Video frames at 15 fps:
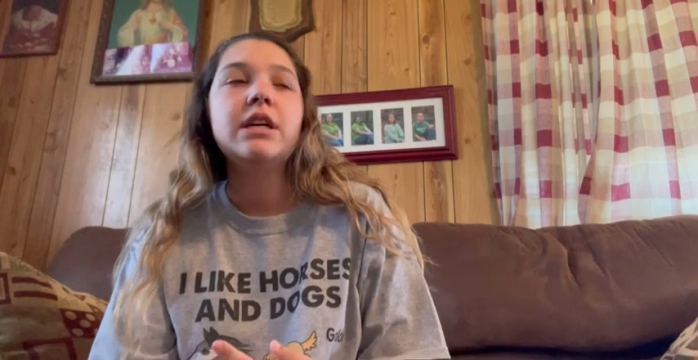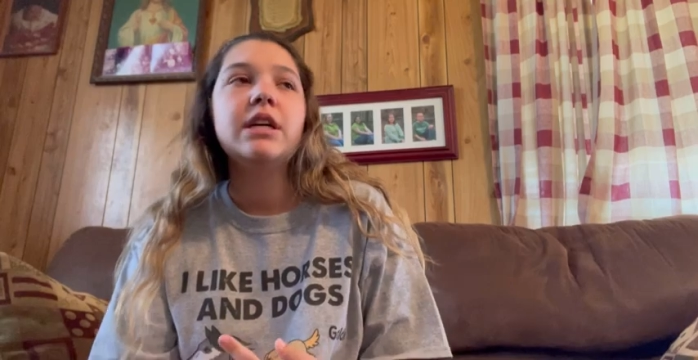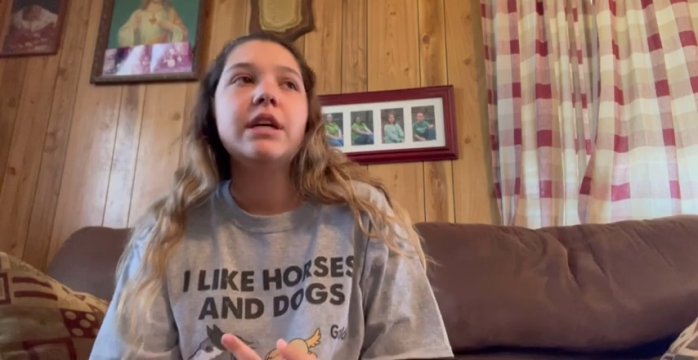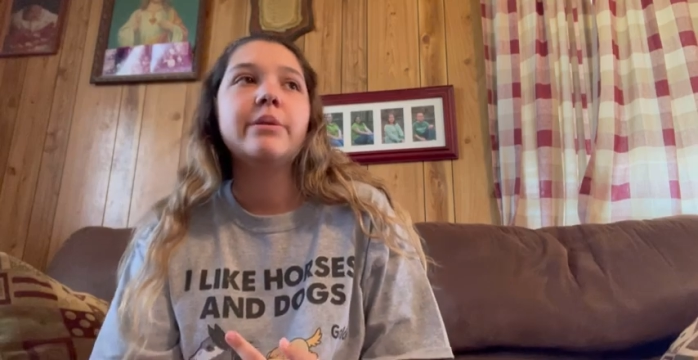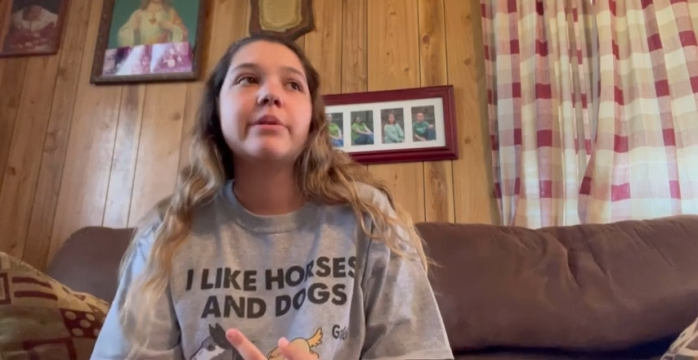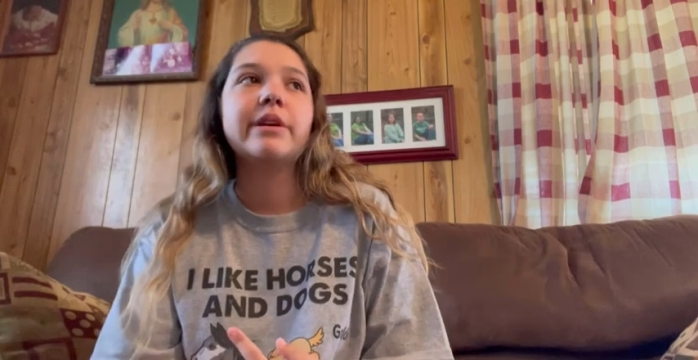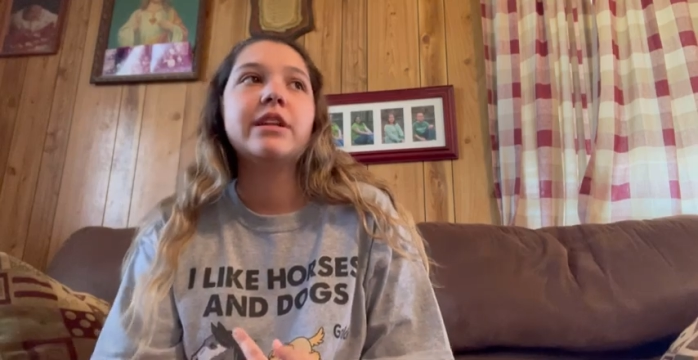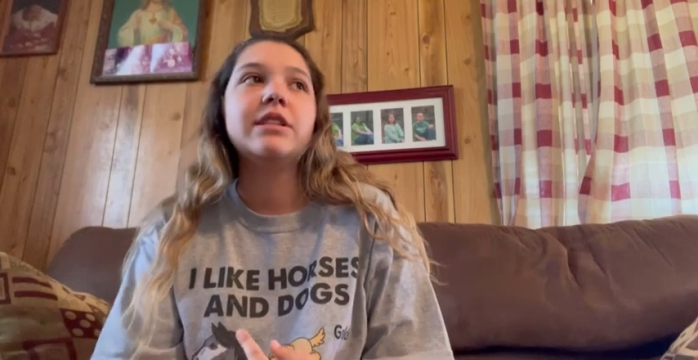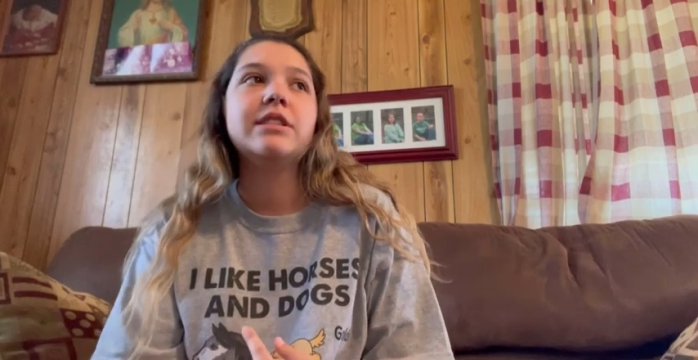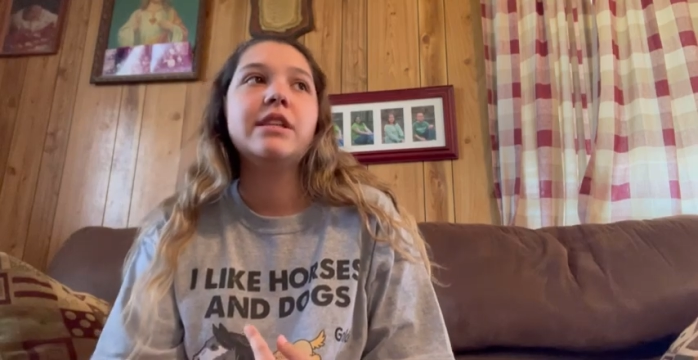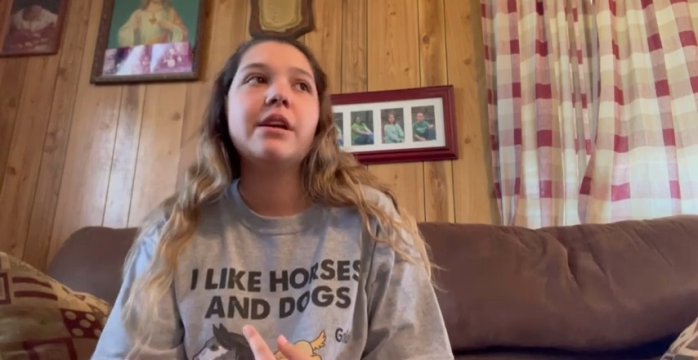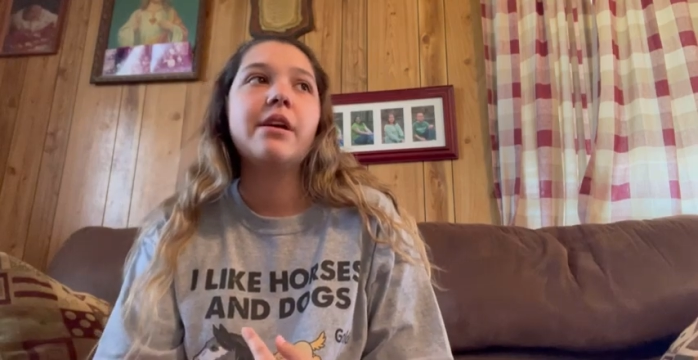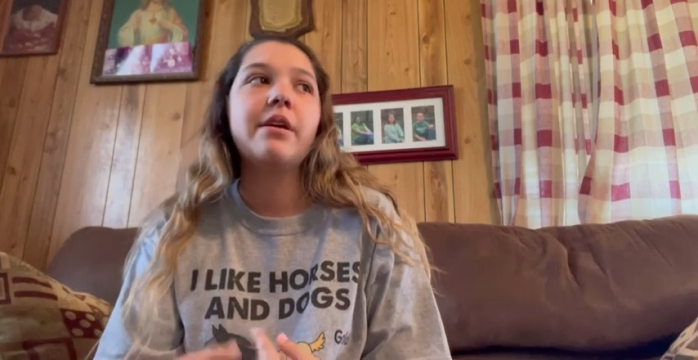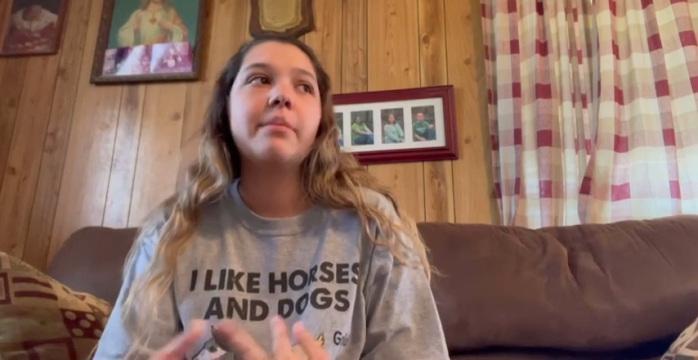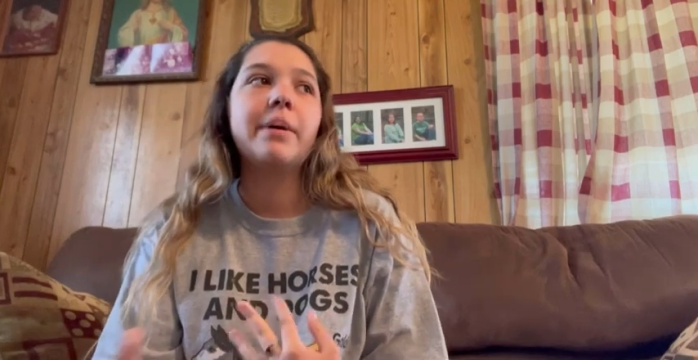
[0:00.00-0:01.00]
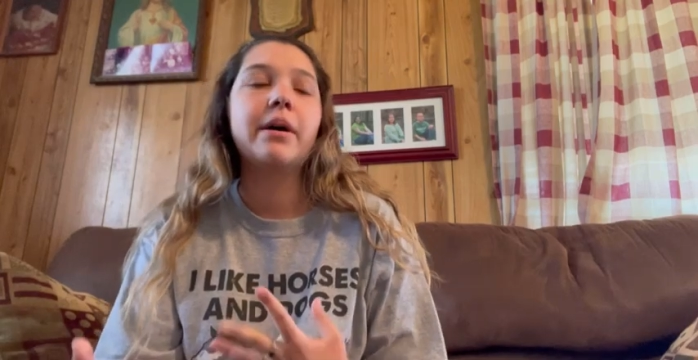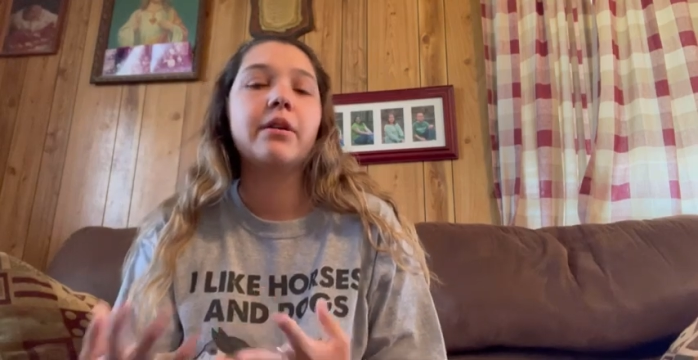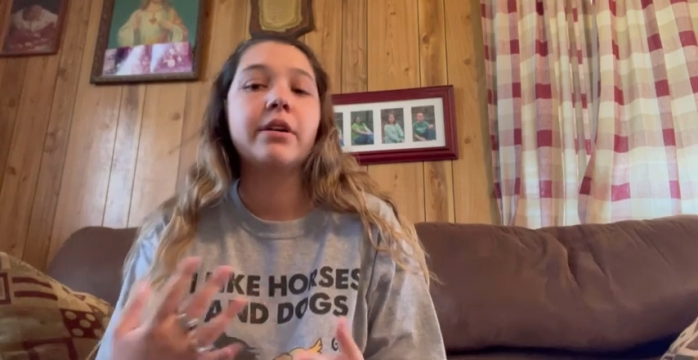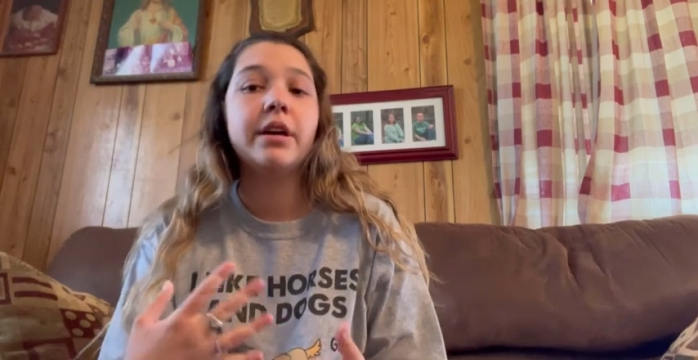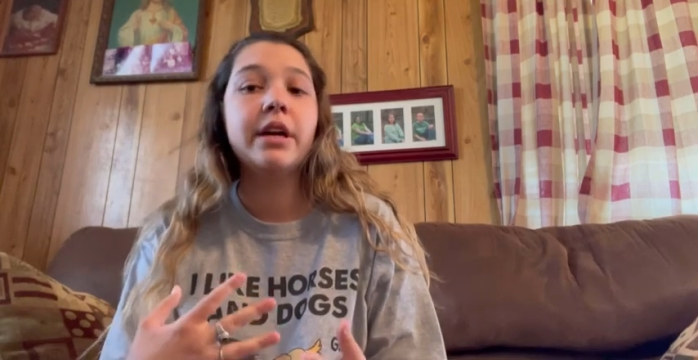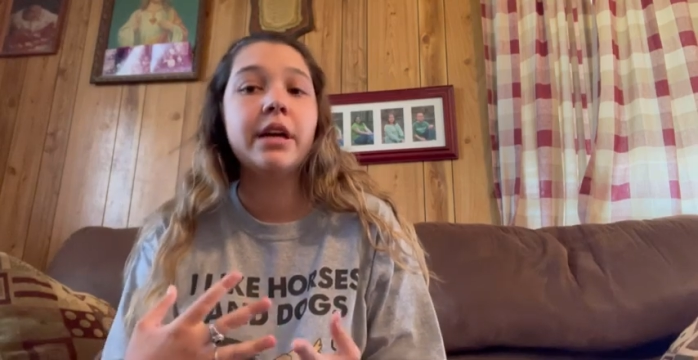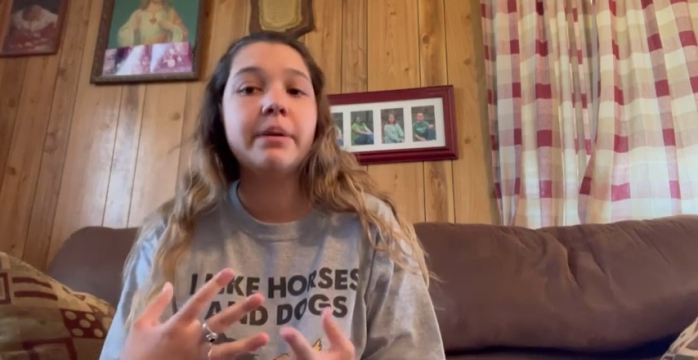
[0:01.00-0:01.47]
and we're going to see about her
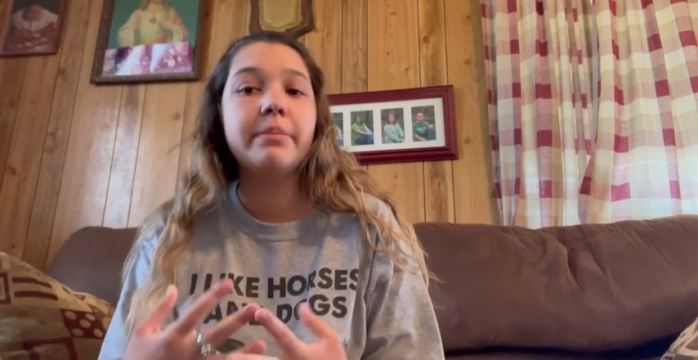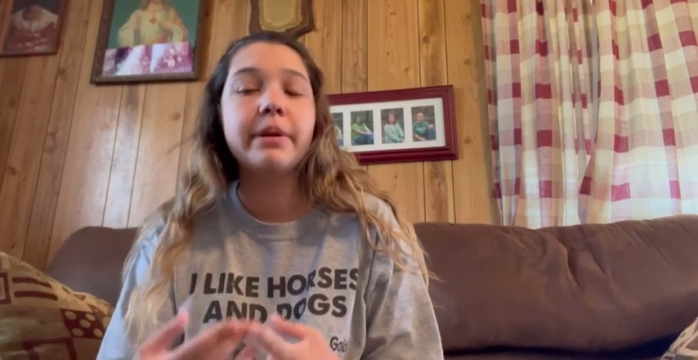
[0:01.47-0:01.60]
hip,